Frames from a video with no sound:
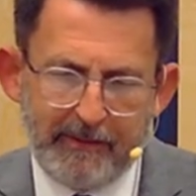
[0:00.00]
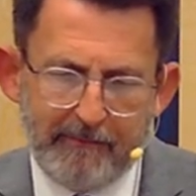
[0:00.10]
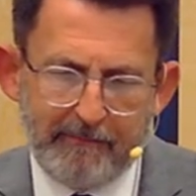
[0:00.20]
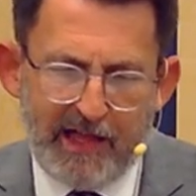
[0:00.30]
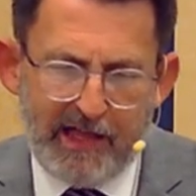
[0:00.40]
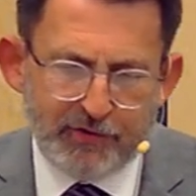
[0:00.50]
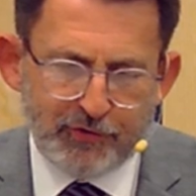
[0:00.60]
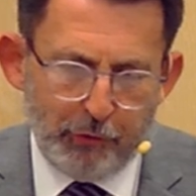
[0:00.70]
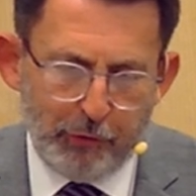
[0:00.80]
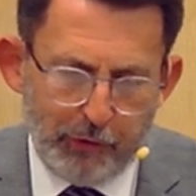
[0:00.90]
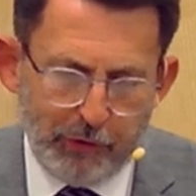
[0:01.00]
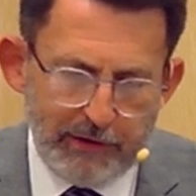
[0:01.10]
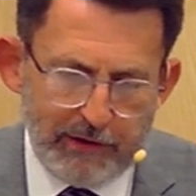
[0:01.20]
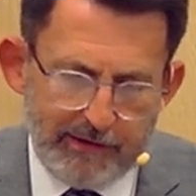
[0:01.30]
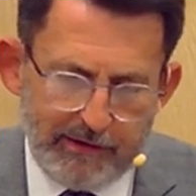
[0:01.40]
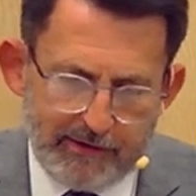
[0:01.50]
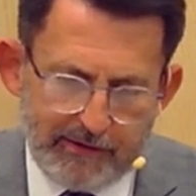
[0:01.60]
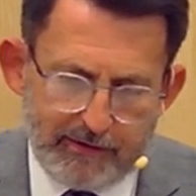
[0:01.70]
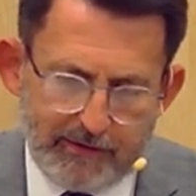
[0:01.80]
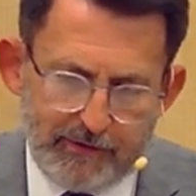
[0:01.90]
that's all
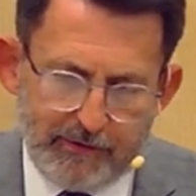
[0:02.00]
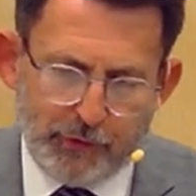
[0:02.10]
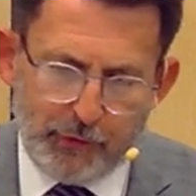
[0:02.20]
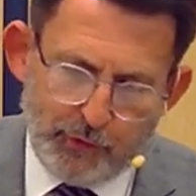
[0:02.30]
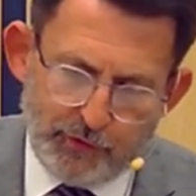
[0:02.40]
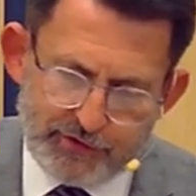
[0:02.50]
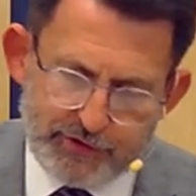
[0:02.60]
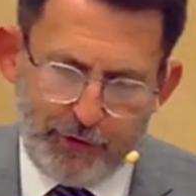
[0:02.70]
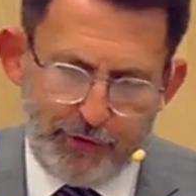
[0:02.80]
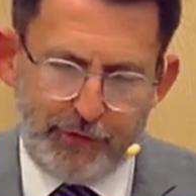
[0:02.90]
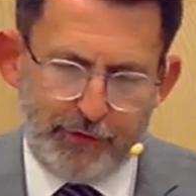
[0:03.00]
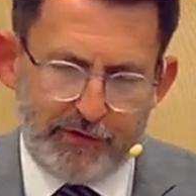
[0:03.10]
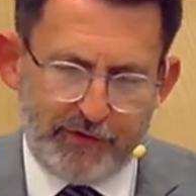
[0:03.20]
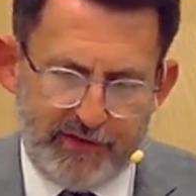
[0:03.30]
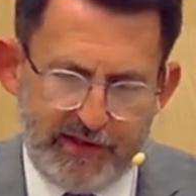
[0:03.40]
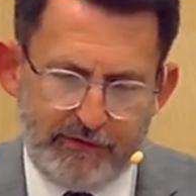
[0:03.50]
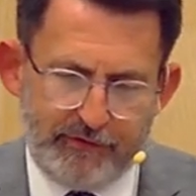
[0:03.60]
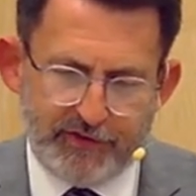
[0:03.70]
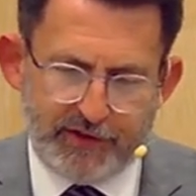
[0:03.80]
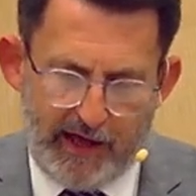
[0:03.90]
those two
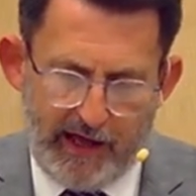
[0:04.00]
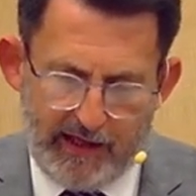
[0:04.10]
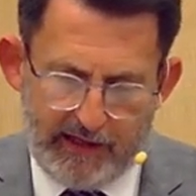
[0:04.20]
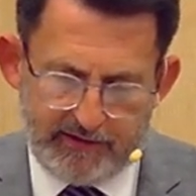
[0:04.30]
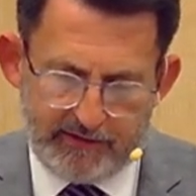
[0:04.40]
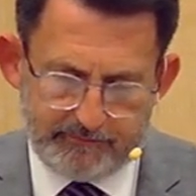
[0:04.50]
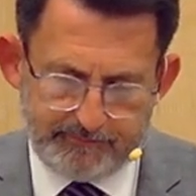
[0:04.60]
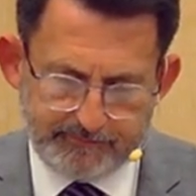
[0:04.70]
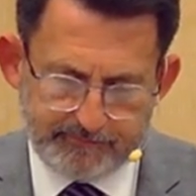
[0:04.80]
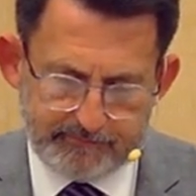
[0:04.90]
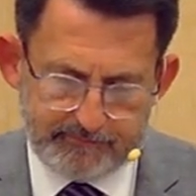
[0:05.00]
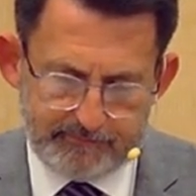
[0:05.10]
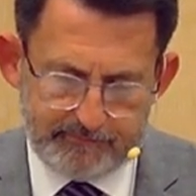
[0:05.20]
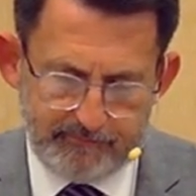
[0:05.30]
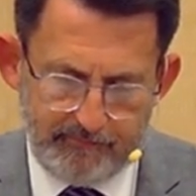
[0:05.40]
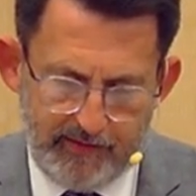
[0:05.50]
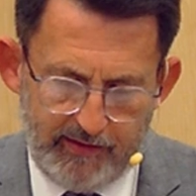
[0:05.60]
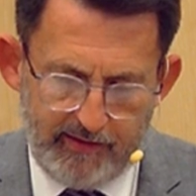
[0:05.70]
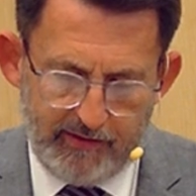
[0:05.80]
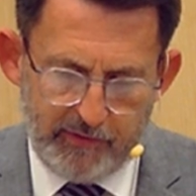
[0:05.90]
thieves had
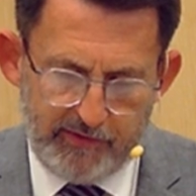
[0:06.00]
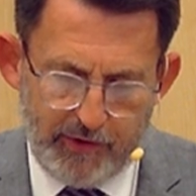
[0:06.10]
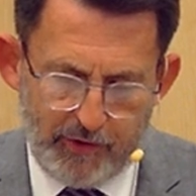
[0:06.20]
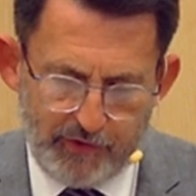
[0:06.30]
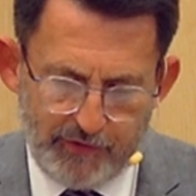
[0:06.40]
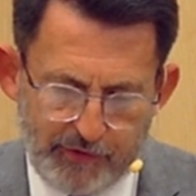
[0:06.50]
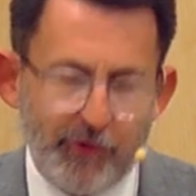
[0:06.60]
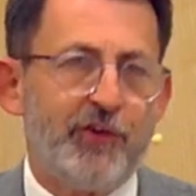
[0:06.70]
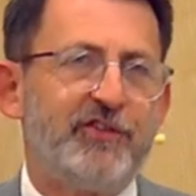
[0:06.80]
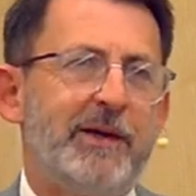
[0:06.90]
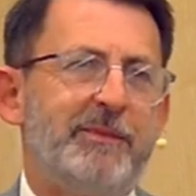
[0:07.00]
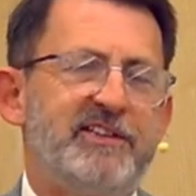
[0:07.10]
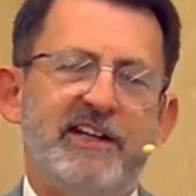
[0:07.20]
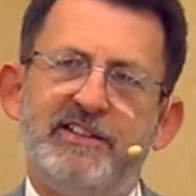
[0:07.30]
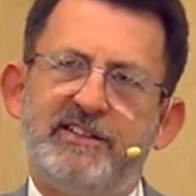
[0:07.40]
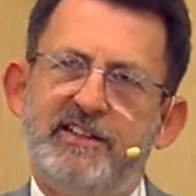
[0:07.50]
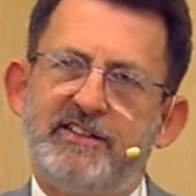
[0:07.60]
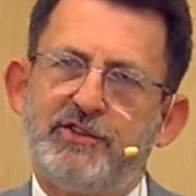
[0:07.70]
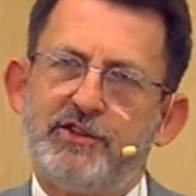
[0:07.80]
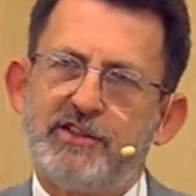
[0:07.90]
when they hung on the cross there beside
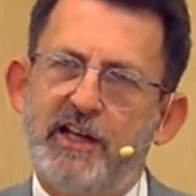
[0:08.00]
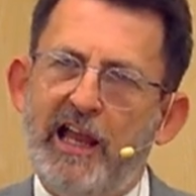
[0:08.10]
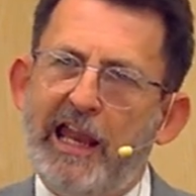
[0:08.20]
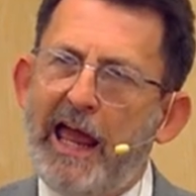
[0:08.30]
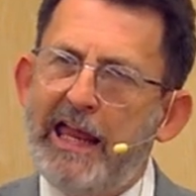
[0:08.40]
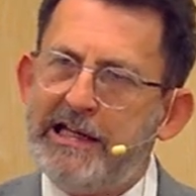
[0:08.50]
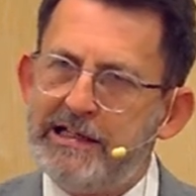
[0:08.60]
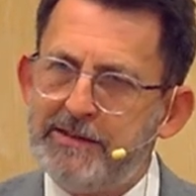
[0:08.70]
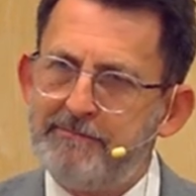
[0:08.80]
Jesus, just a line